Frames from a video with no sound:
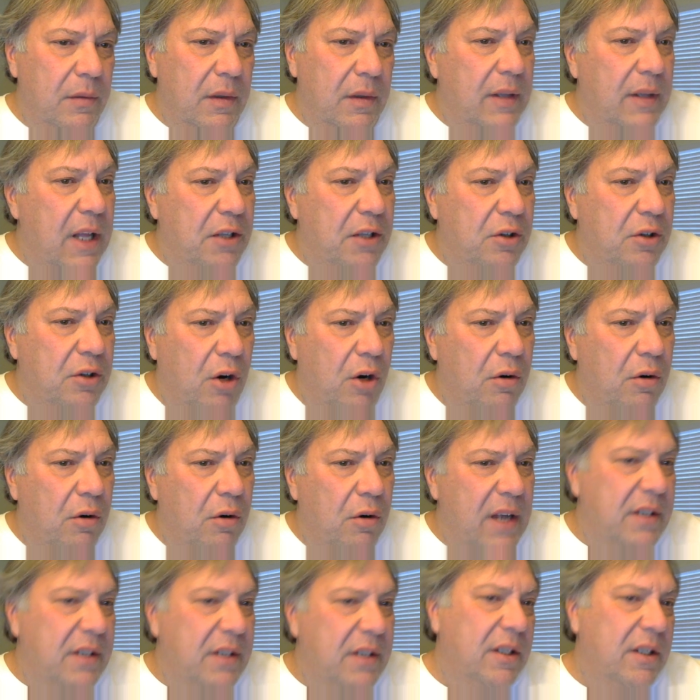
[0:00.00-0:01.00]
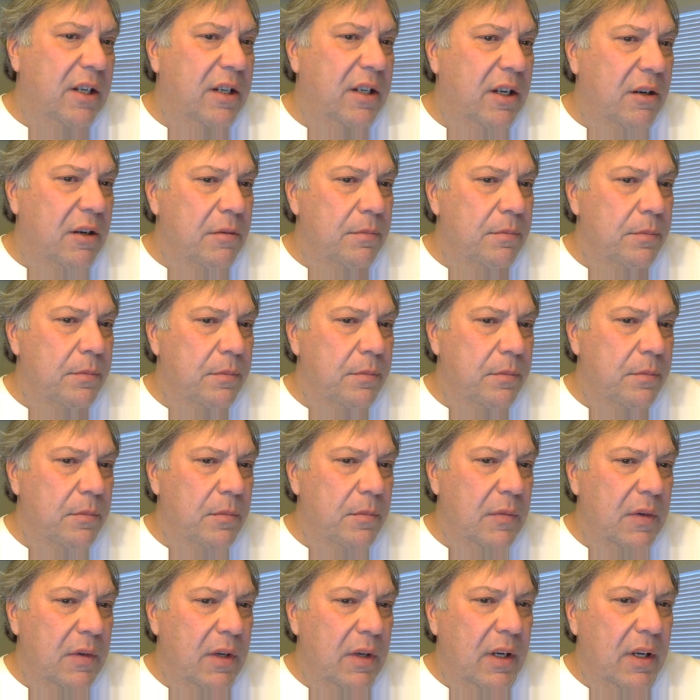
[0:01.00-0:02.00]
That's all we're asked to do.
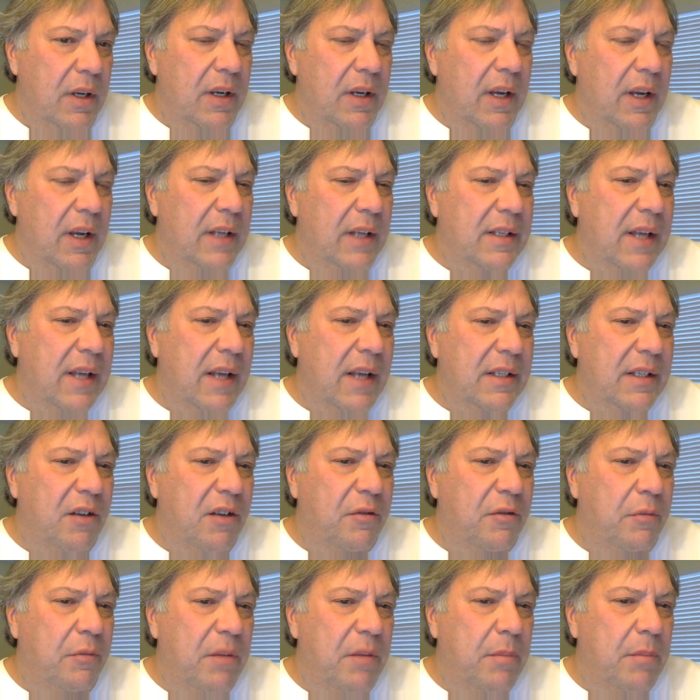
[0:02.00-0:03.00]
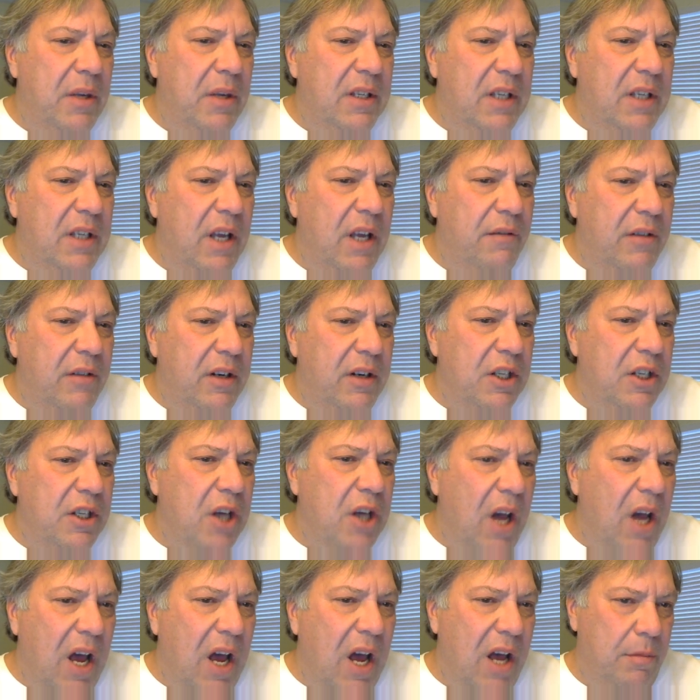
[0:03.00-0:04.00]
It's as if we've been given a
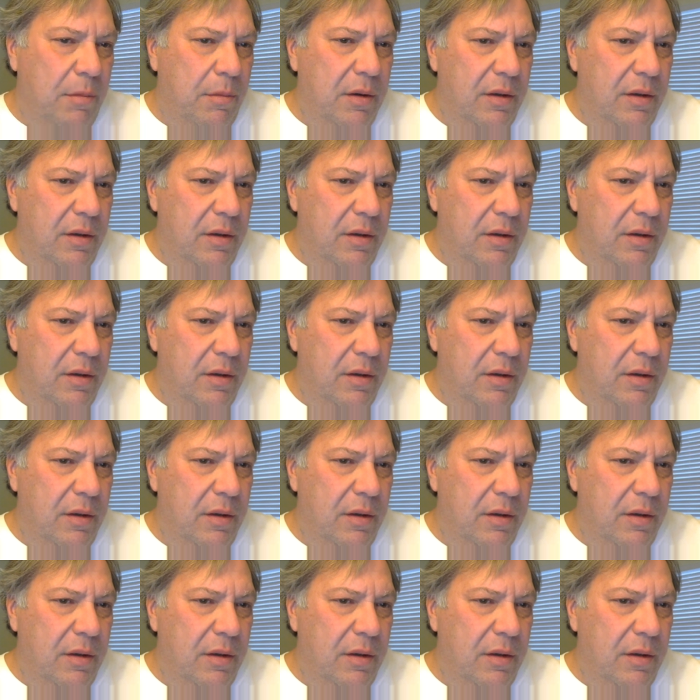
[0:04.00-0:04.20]
job.